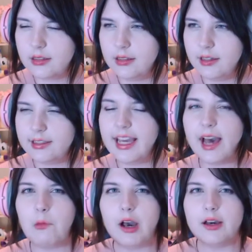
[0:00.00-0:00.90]
Yeah,
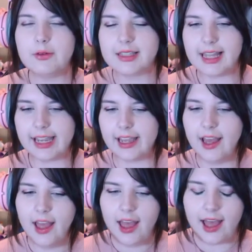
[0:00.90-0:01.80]
why I was late.
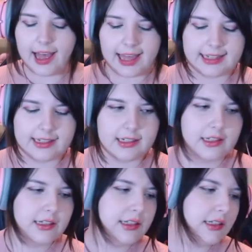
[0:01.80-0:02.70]

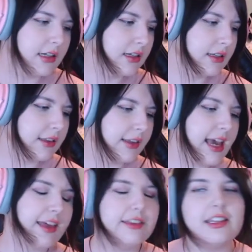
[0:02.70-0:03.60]
And...
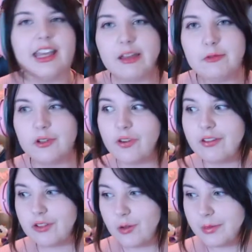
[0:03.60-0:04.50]
Yeah, so the game took
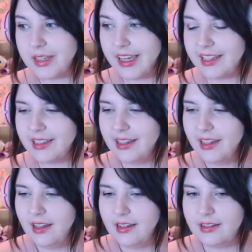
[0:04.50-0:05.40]
forever to update.
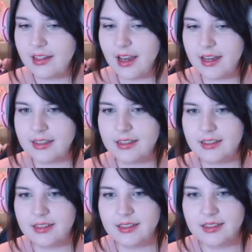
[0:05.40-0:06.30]

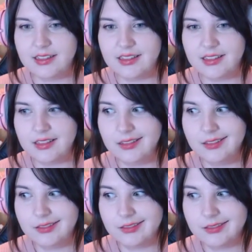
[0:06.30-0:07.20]
And...
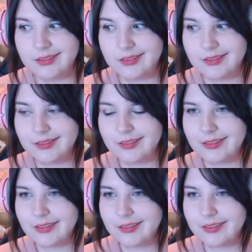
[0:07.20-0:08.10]

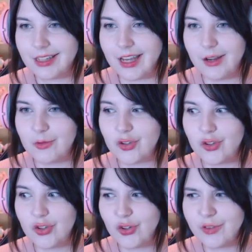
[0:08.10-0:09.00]
Then I wasn't
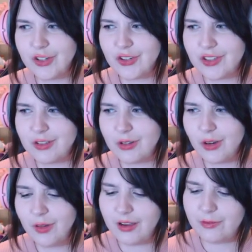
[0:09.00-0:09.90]
sure if I should still go
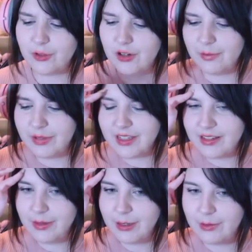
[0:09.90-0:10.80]
live or not because
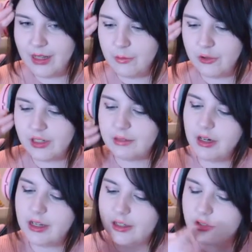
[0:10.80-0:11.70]
I'm like, well, I'm already
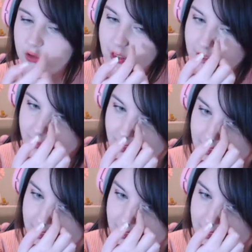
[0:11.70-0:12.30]
running a trillion years